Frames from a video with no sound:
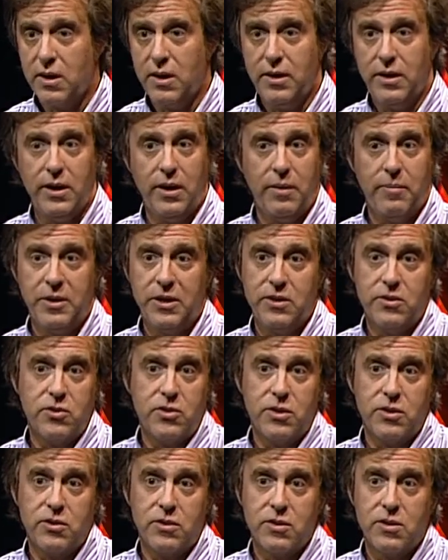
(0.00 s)
I mean, it's
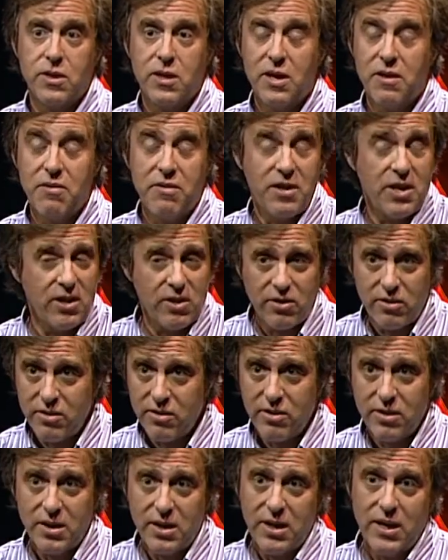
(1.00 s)
just
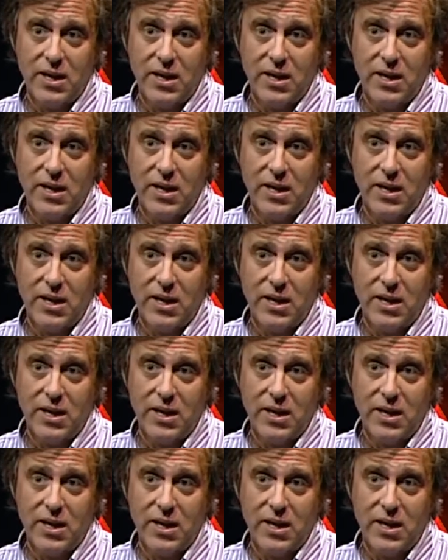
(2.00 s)
theater.